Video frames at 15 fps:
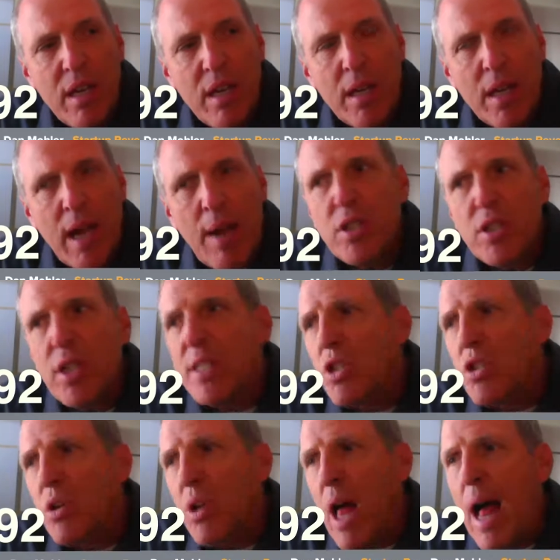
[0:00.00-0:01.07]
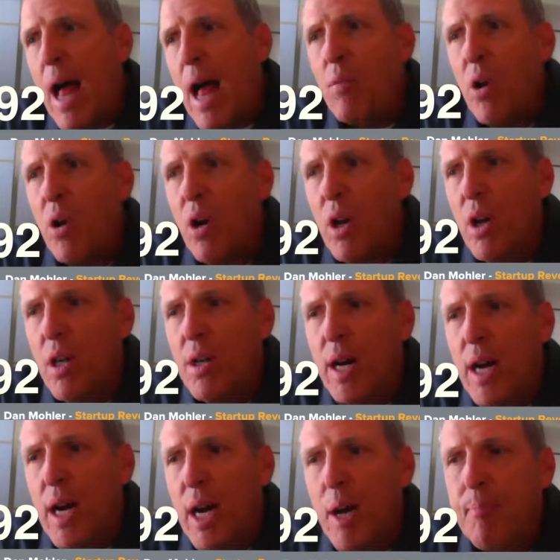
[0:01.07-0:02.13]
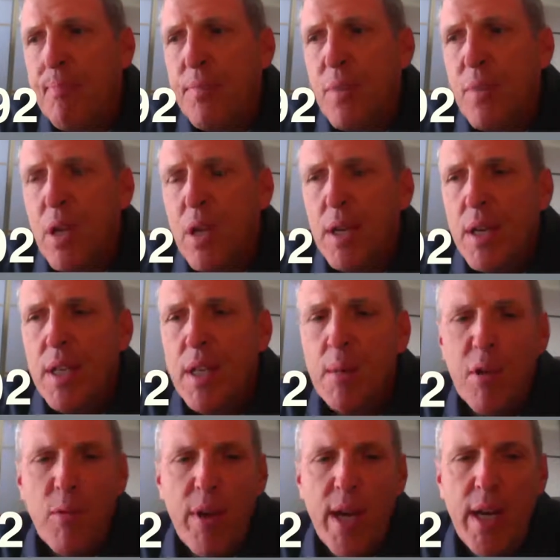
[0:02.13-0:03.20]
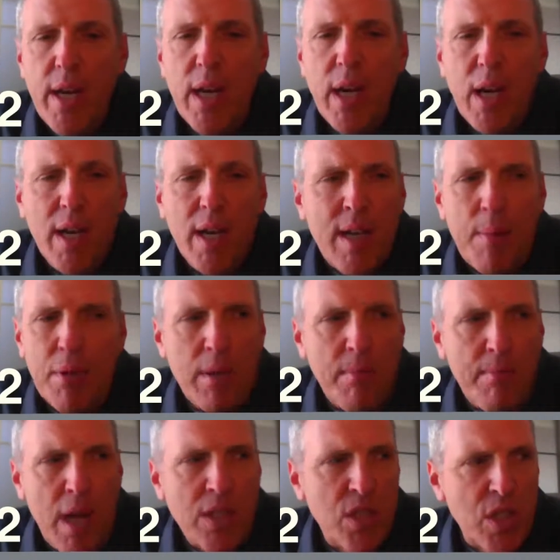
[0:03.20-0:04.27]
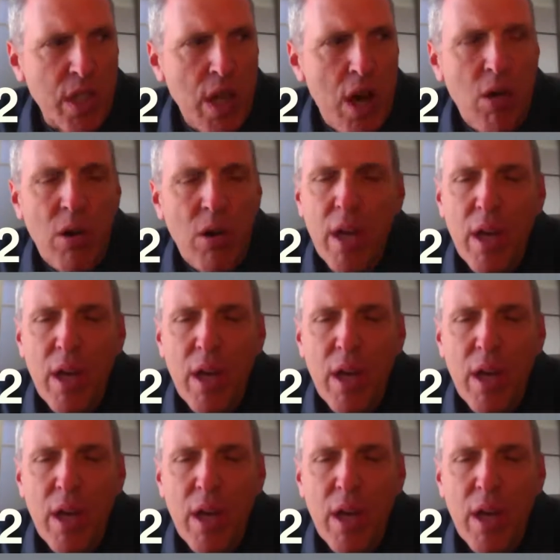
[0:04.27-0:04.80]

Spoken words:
I was at Digital Hollywood in the Marina a couple of months ago,